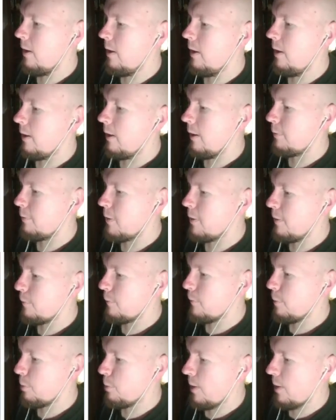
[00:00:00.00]
gone from
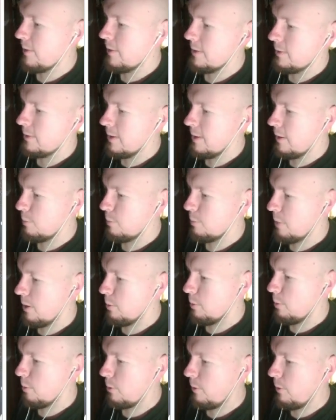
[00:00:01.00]
practically unbearable
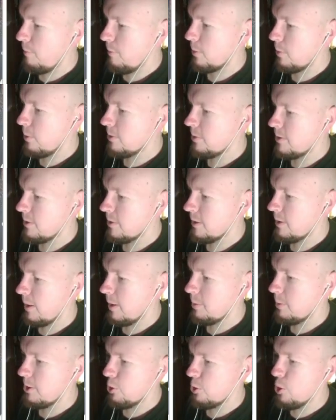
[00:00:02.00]
most of the time to
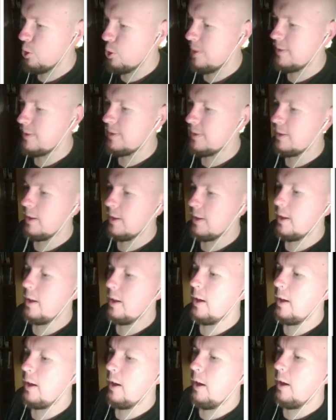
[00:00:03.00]
just
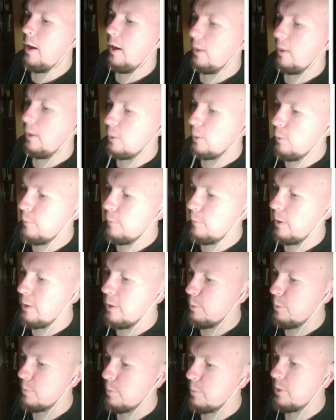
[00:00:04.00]
a low volume,
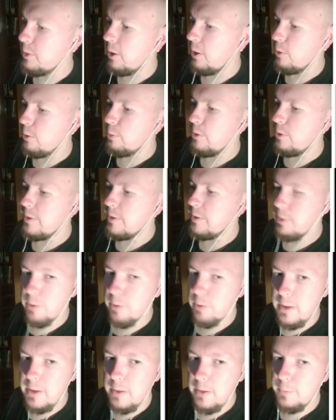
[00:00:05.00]
tolerable degree of
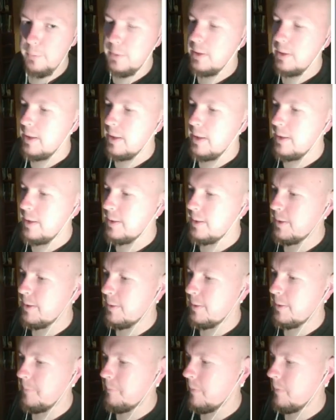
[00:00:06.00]
tinnitus.
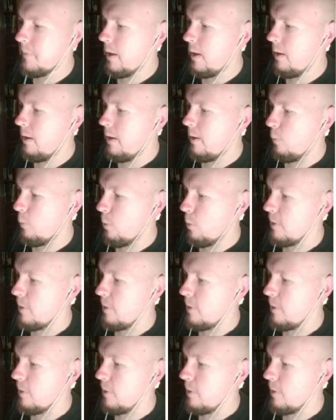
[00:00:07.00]
Wonderful.